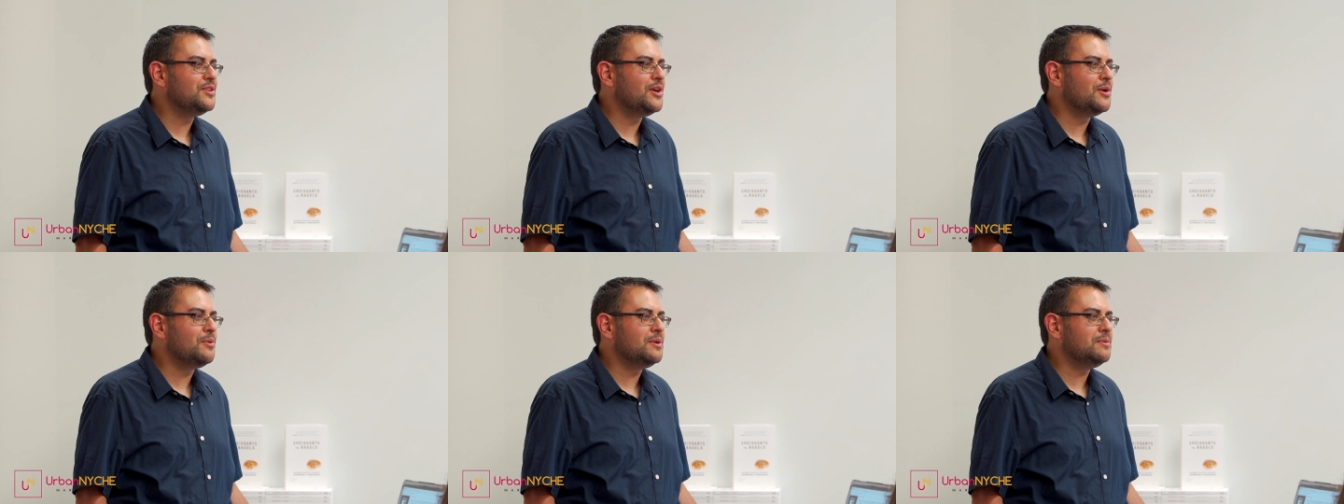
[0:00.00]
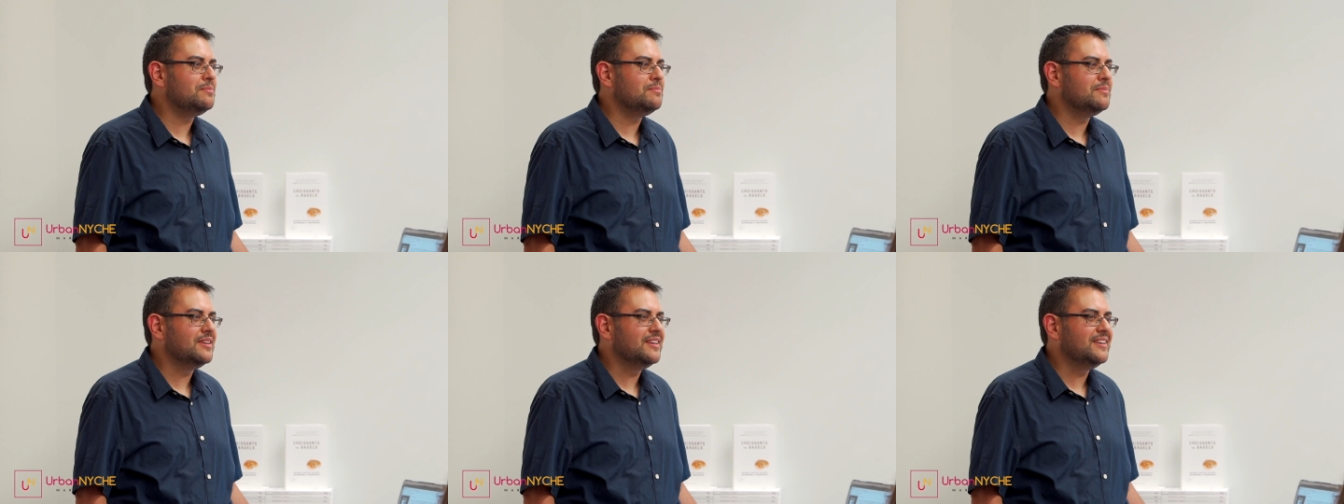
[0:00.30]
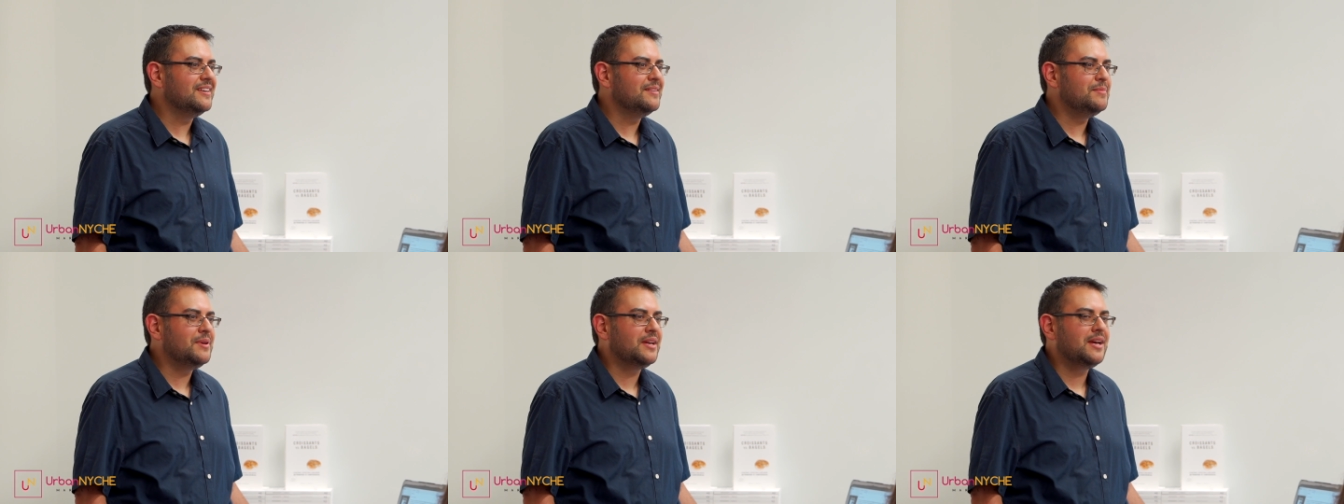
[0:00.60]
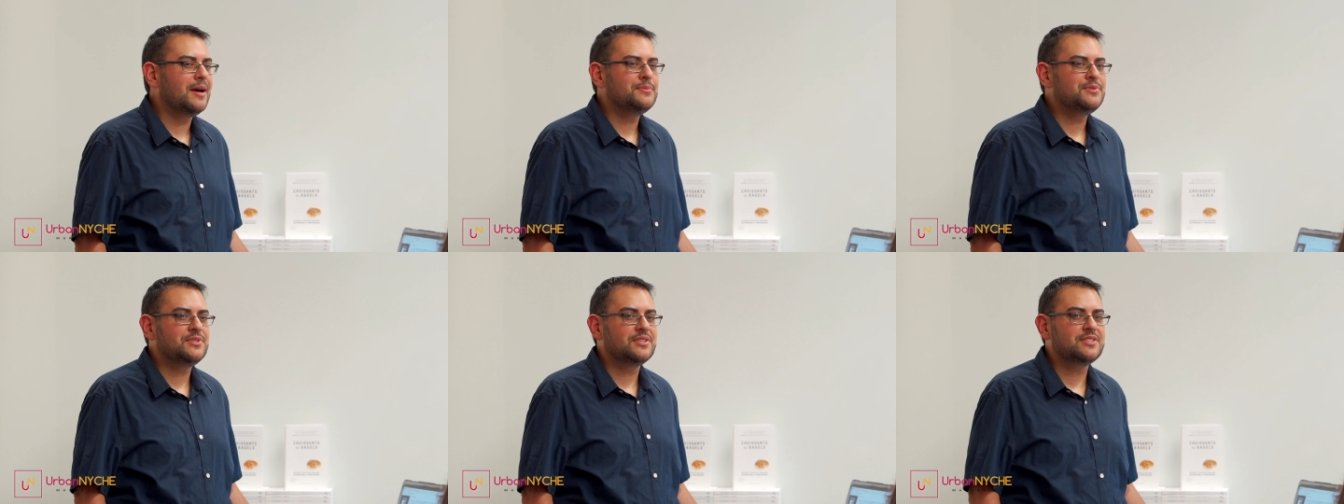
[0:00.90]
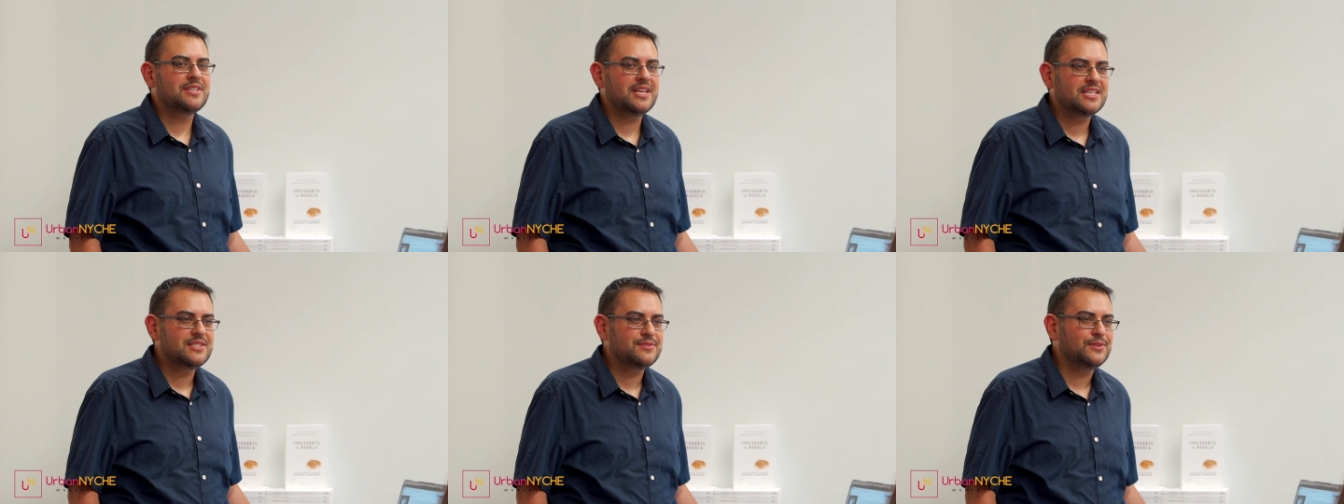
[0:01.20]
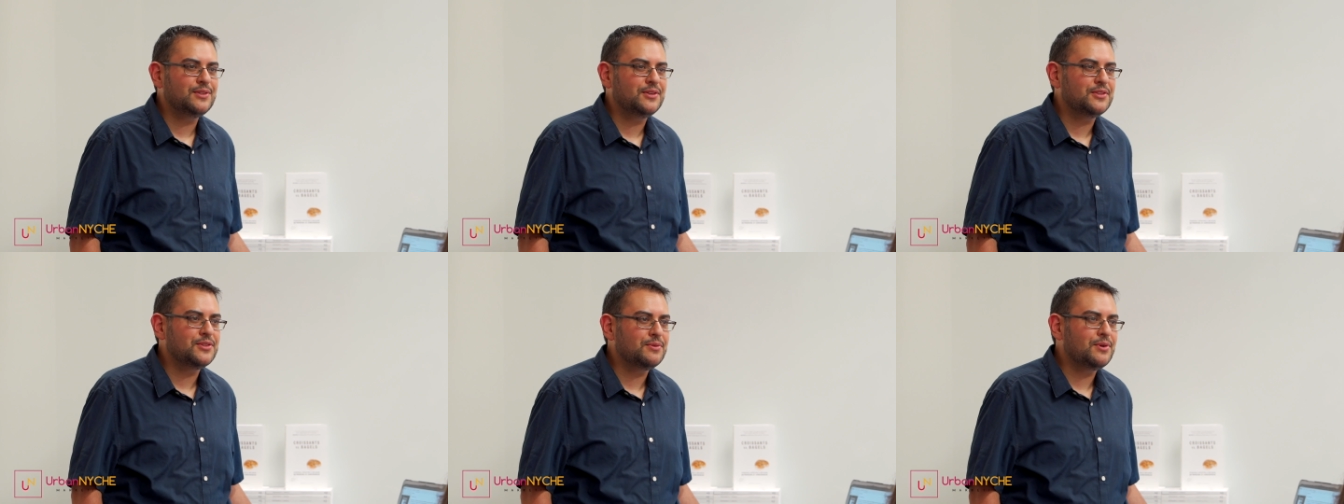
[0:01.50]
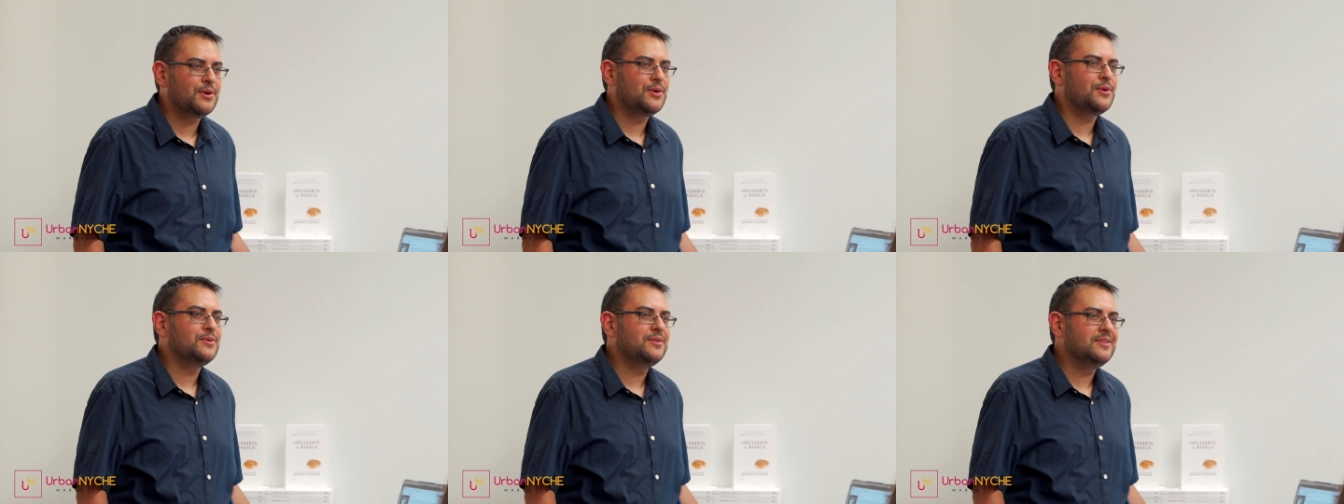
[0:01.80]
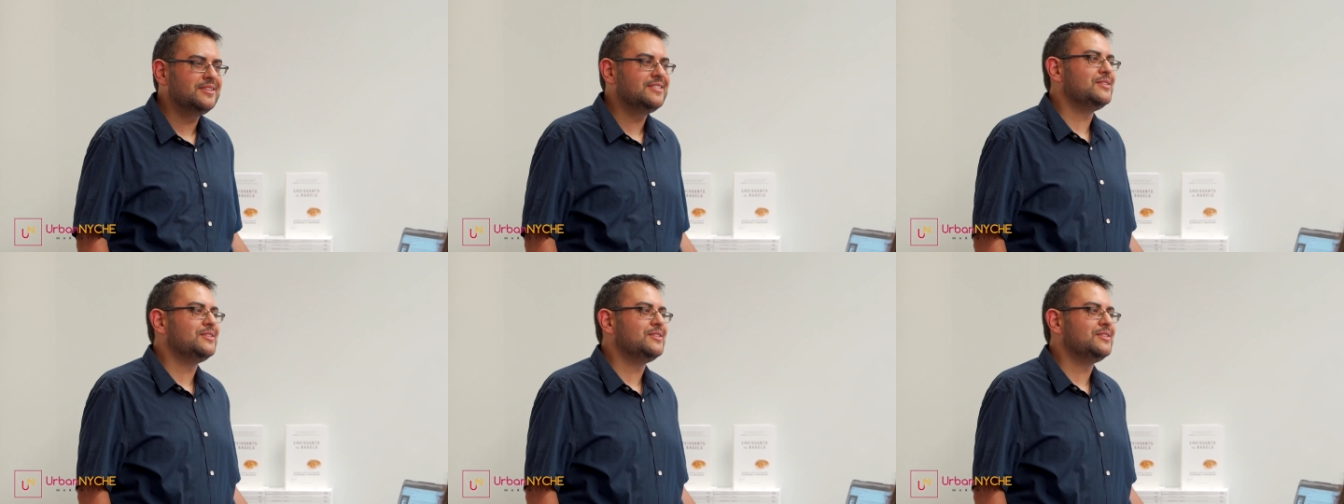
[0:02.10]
no one become successful on their own.